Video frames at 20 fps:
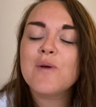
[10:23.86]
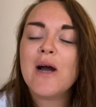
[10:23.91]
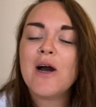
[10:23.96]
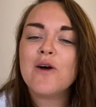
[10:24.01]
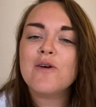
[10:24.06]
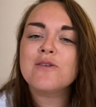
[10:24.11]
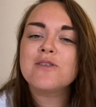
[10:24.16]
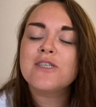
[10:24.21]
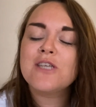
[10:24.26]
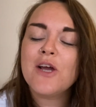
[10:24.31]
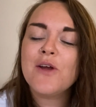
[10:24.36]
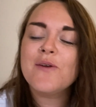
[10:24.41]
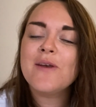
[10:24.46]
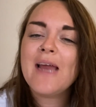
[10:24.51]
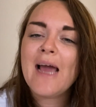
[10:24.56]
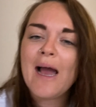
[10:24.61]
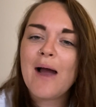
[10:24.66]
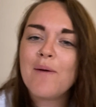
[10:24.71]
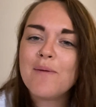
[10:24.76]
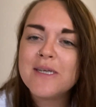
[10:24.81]
Well, so
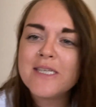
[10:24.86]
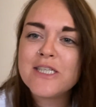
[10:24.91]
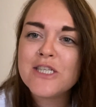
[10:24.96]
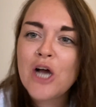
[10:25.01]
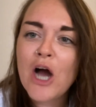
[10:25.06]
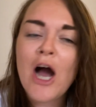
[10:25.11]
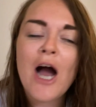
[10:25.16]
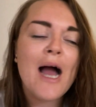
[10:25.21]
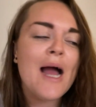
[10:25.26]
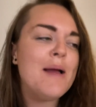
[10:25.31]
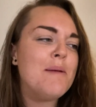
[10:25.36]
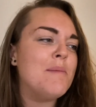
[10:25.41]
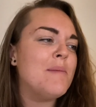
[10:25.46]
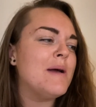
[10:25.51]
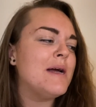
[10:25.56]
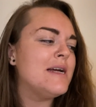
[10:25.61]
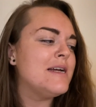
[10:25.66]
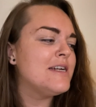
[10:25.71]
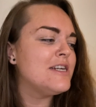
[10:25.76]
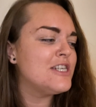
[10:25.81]
now is time
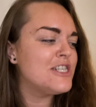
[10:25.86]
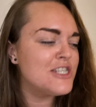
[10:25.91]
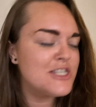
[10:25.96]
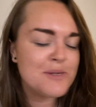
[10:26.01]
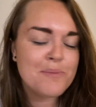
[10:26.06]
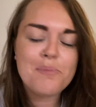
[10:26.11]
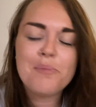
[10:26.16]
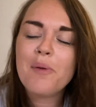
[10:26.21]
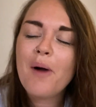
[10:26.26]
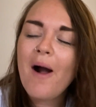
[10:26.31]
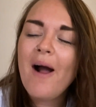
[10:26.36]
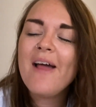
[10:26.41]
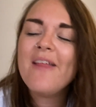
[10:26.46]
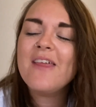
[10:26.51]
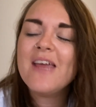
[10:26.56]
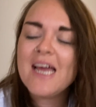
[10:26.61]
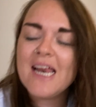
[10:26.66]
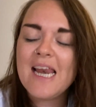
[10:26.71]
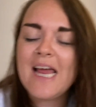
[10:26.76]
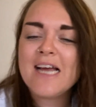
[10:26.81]
to buy
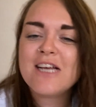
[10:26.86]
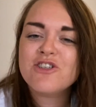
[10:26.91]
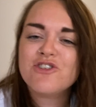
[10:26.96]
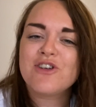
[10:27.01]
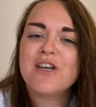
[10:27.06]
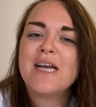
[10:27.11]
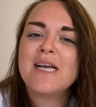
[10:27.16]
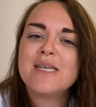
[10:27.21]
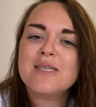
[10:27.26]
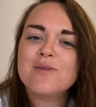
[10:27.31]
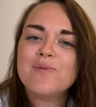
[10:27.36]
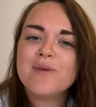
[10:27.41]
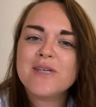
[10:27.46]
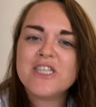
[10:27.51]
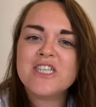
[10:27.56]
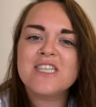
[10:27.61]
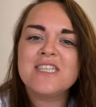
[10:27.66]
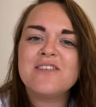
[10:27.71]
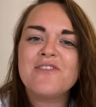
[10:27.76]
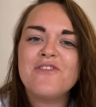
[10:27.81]
the electrics,
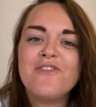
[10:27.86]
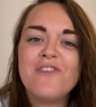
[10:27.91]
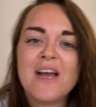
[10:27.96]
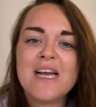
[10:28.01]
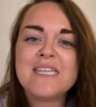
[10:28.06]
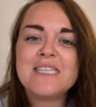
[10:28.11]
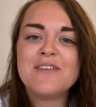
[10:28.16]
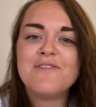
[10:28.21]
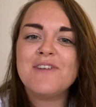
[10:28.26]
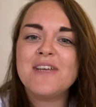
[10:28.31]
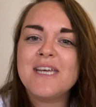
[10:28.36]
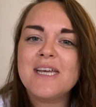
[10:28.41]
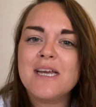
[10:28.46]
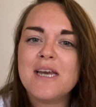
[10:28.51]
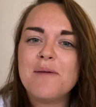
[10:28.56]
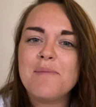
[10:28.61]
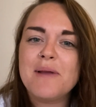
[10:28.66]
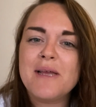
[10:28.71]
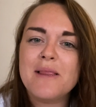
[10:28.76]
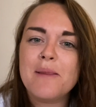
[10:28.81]
which is effectively going
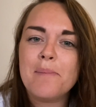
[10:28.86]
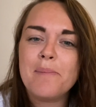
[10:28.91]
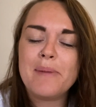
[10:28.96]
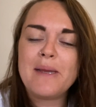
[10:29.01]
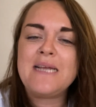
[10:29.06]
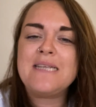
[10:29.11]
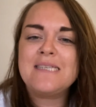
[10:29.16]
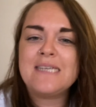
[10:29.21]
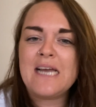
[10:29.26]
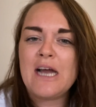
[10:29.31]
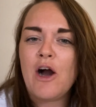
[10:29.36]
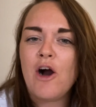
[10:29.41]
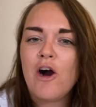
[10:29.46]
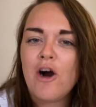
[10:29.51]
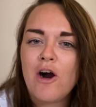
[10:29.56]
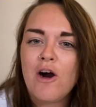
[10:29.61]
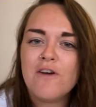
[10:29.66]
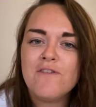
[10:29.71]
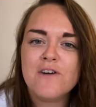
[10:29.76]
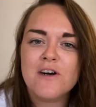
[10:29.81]
to be the beating
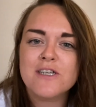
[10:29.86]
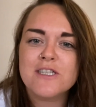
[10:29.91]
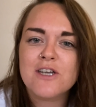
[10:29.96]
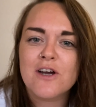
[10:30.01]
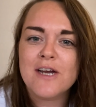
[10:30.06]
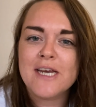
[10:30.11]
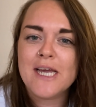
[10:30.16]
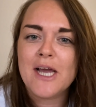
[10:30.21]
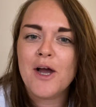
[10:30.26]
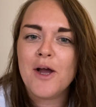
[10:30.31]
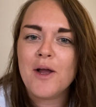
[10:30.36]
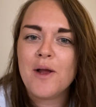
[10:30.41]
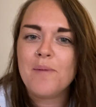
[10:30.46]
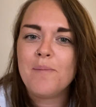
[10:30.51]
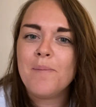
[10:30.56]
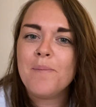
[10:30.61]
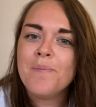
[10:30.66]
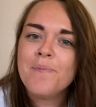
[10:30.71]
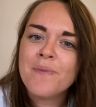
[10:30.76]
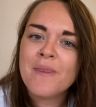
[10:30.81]
heart of our tiny
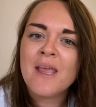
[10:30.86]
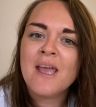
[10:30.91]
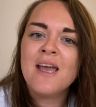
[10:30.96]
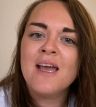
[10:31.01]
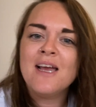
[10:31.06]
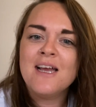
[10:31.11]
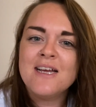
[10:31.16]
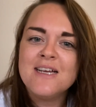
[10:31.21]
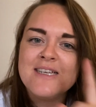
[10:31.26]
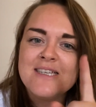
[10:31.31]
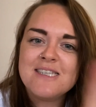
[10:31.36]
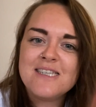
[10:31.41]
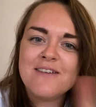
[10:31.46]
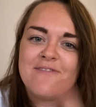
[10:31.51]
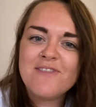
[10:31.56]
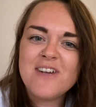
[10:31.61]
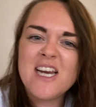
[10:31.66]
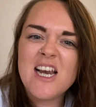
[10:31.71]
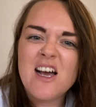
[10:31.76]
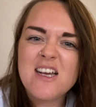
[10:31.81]
home. Didn't
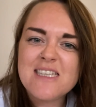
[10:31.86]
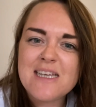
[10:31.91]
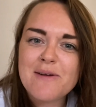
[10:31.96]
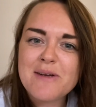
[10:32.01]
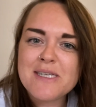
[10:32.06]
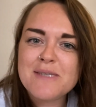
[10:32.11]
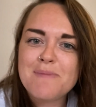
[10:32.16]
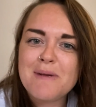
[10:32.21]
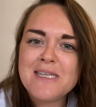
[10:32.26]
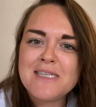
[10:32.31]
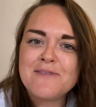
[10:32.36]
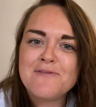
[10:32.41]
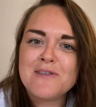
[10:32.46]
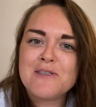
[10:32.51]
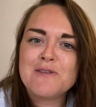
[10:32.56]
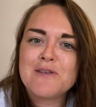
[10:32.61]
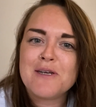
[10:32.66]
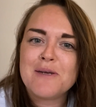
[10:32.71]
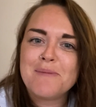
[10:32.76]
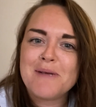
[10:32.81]
realise how expensive it was
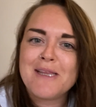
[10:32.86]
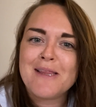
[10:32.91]
going to be